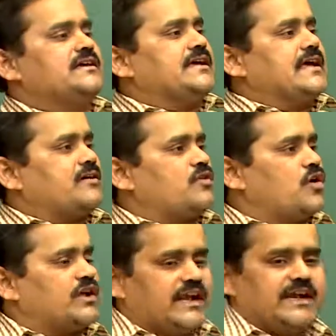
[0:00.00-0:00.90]
a
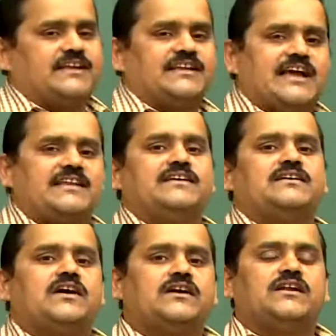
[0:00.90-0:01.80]
current
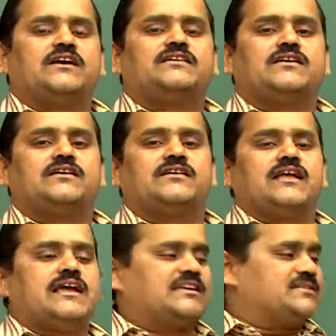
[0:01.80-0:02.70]
carrying conductor
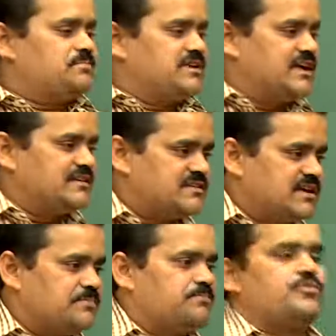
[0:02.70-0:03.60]
experiences
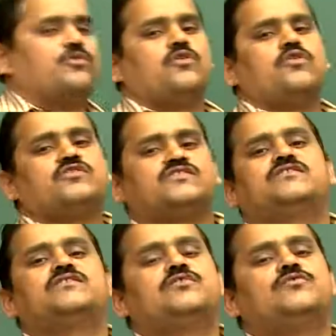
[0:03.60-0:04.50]
a
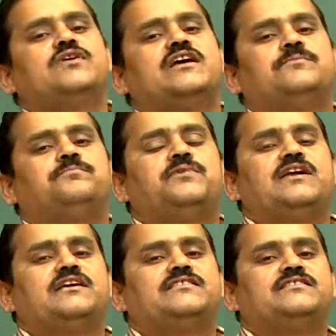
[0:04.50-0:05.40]
force when
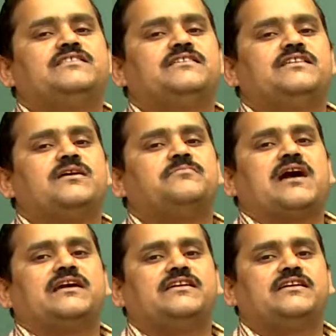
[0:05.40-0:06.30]
placed in a
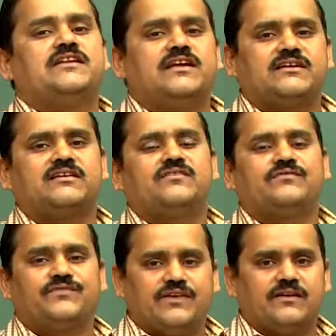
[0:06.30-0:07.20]
magnetic
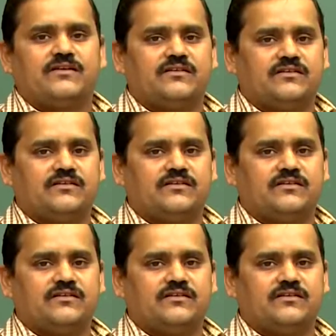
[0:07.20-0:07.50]
field.